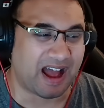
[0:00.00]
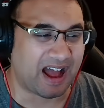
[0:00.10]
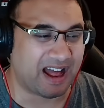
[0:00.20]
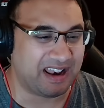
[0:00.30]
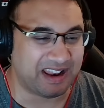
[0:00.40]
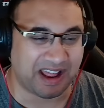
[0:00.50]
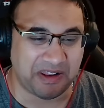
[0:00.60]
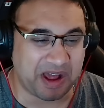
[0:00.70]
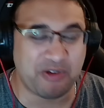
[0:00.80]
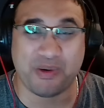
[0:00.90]
and and
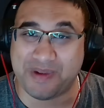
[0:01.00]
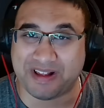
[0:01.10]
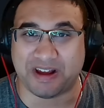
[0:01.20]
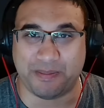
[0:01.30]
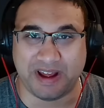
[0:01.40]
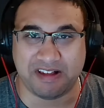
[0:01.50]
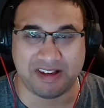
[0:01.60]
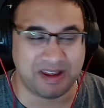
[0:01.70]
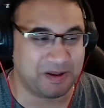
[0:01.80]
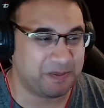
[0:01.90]
that's what makes it
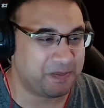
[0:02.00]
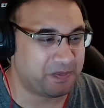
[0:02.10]
amazing.